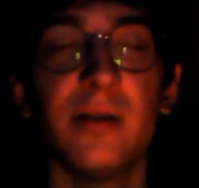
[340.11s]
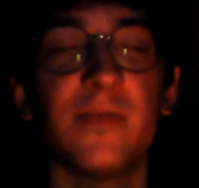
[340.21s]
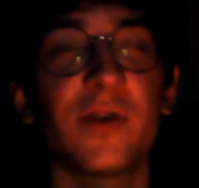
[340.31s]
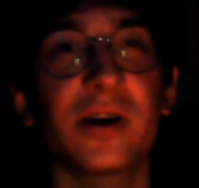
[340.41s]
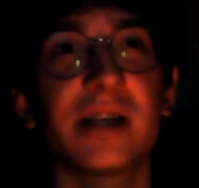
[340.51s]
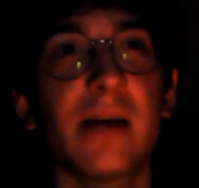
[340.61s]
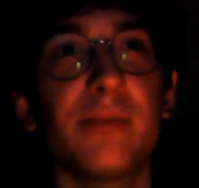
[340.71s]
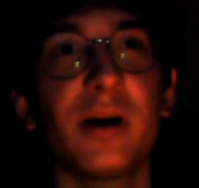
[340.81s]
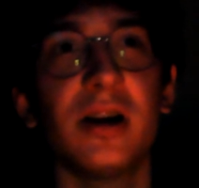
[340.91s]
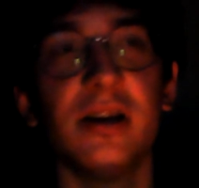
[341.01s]
for
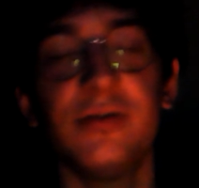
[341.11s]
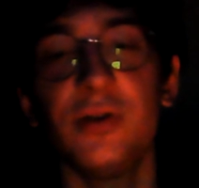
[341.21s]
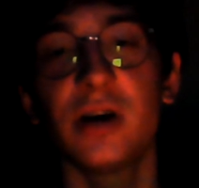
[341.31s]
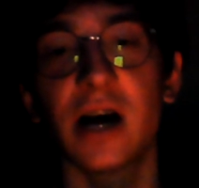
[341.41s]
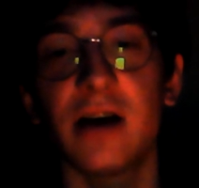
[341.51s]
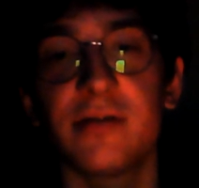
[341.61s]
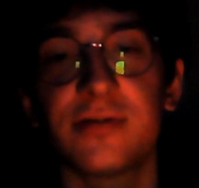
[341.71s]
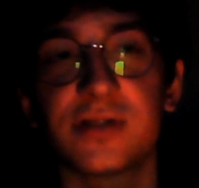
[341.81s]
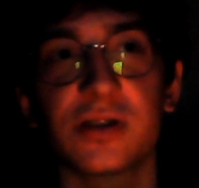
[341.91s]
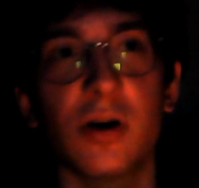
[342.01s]
example, if you have
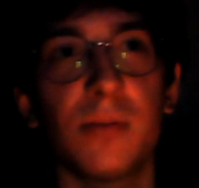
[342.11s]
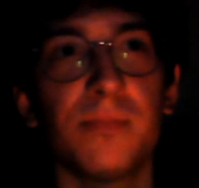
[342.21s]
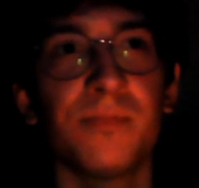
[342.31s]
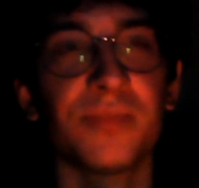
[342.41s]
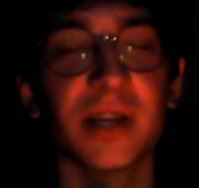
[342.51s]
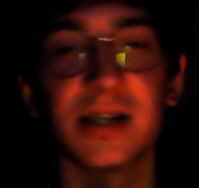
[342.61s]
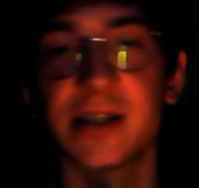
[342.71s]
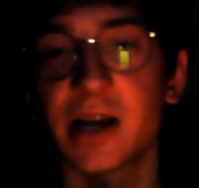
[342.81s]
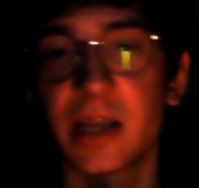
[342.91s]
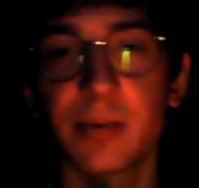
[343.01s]
some
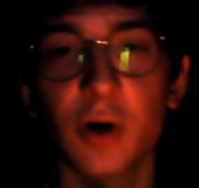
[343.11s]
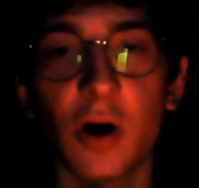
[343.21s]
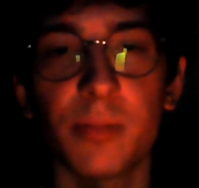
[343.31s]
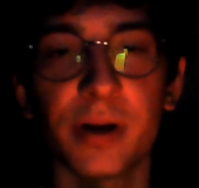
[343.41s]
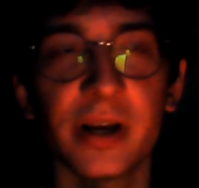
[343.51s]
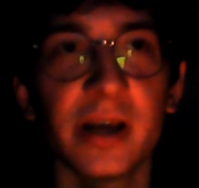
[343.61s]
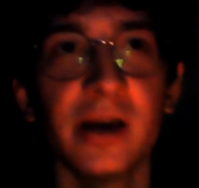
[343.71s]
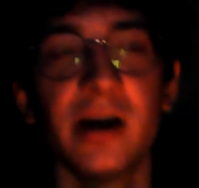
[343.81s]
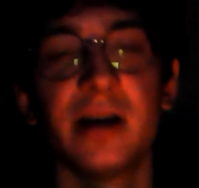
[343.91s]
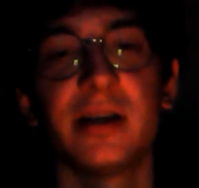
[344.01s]
startup company
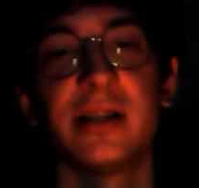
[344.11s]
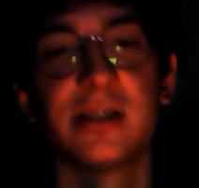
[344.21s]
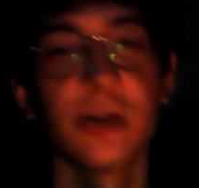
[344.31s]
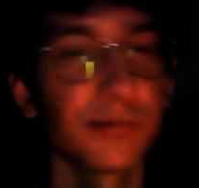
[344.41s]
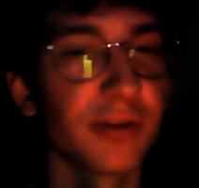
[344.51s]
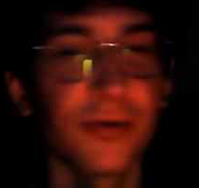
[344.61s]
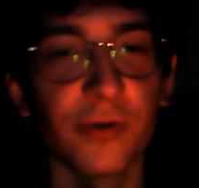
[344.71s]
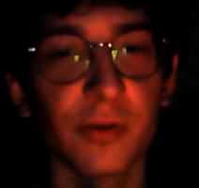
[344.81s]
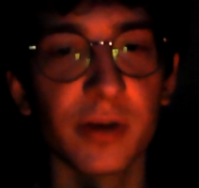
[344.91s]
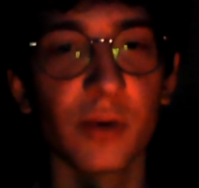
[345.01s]
that's not
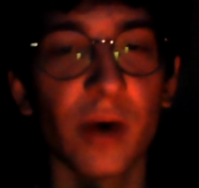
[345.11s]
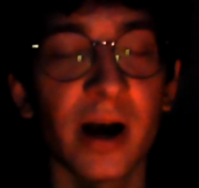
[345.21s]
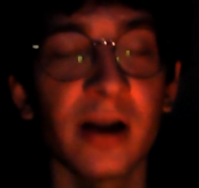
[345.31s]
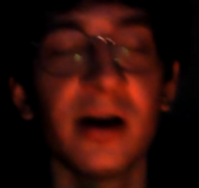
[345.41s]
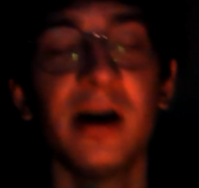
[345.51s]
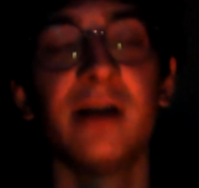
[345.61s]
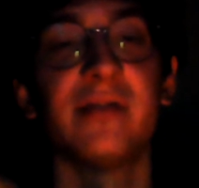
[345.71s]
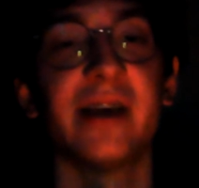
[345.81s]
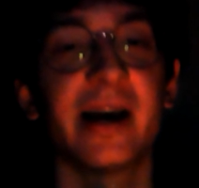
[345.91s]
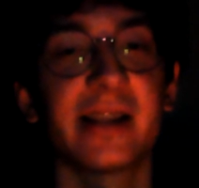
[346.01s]
performing well,
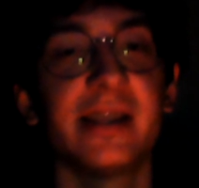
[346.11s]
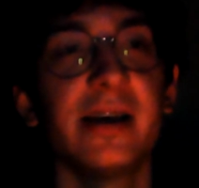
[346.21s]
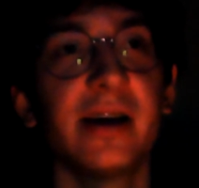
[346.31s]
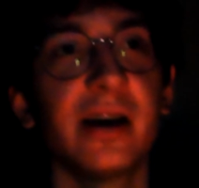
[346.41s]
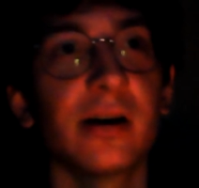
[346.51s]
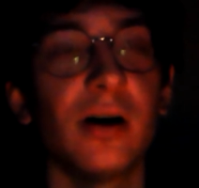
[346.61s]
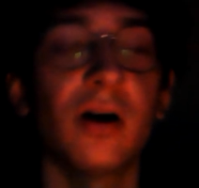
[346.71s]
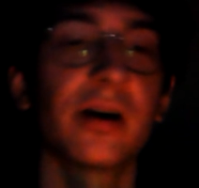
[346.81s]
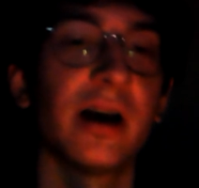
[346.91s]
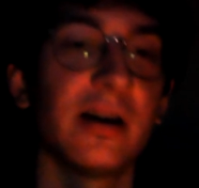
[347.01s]
they are thinking,
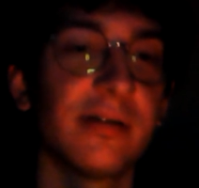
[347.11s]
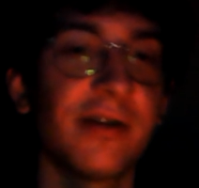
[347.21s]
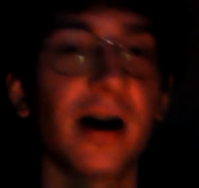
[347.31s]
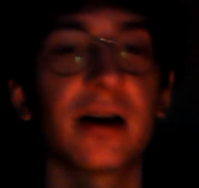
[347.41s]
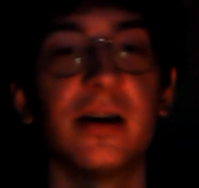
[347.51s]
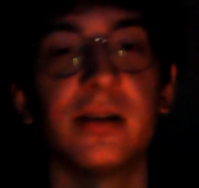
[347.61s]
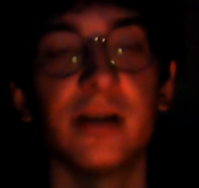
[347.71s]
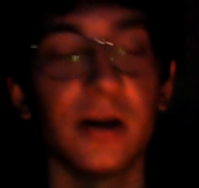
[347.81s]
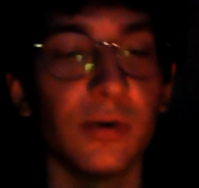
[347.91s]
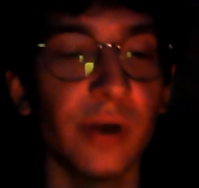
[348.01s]
okay, fuck it,
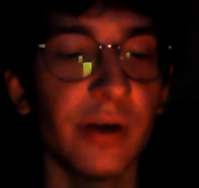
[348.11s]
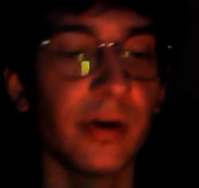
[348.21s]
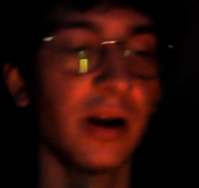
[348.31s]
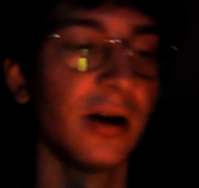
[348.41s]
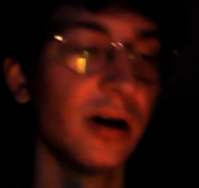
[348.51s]
we will